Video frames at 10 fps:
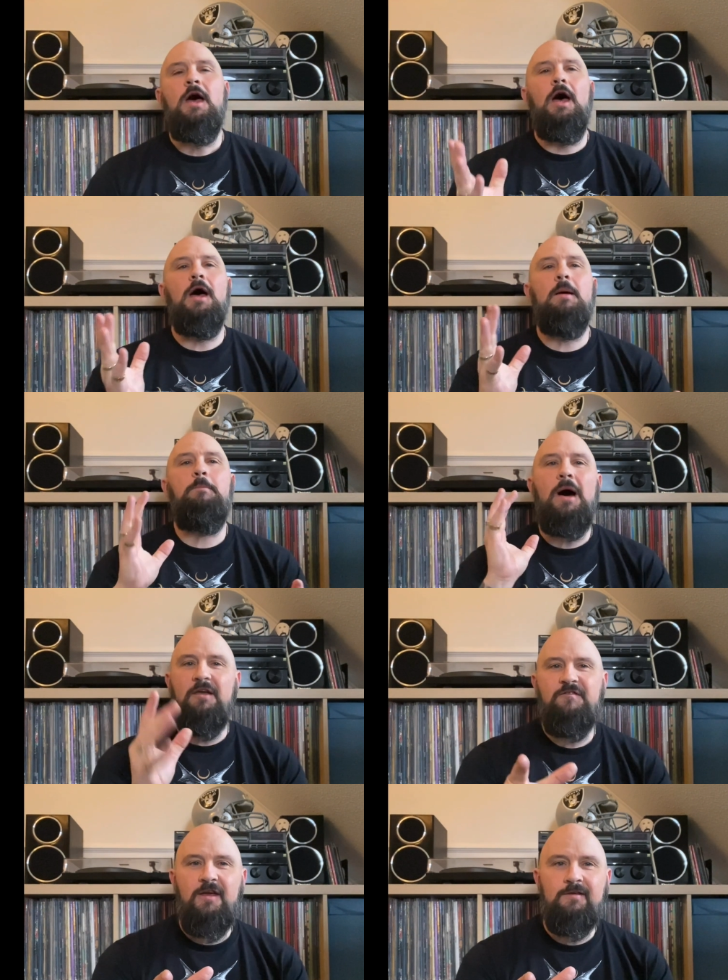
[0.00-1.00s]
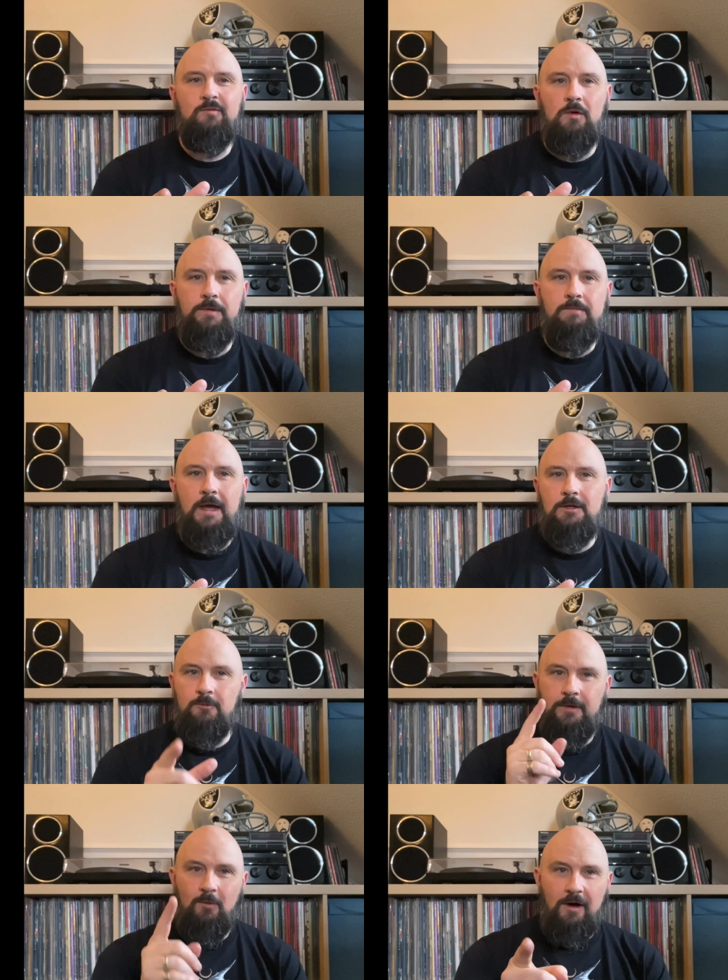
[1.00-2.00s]
Pie face will be made
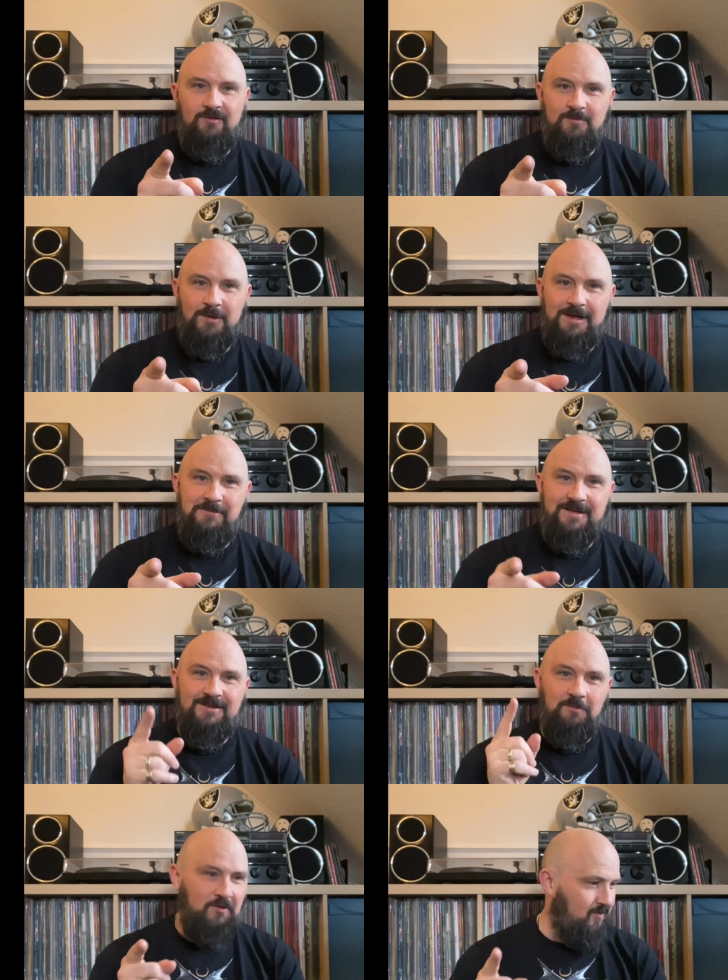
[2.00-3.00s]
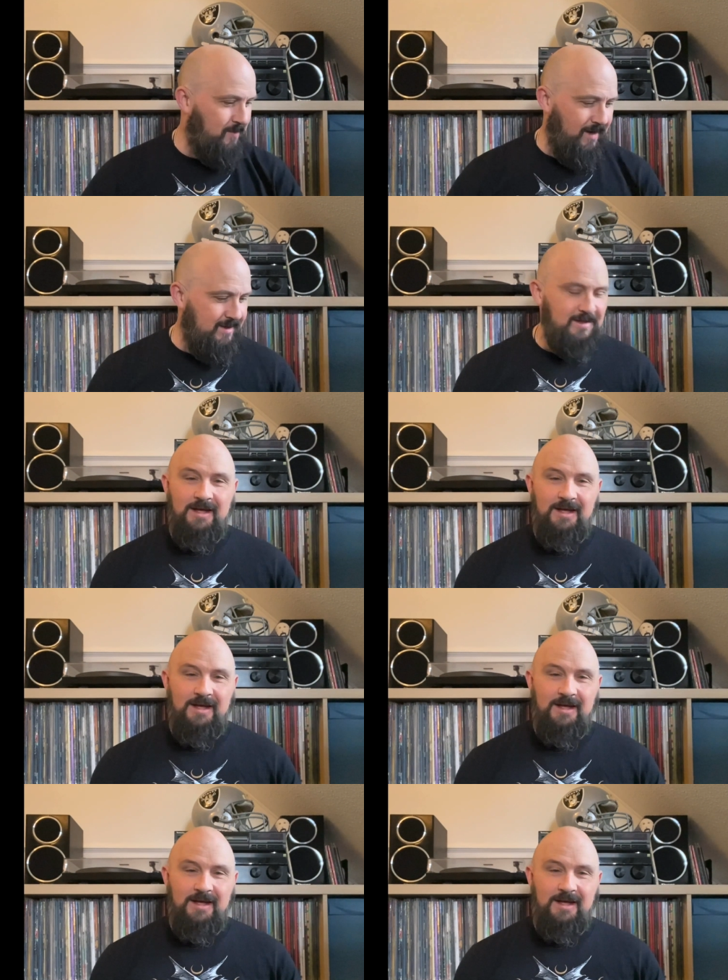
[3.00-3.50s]
up. You won't have to play me at double speed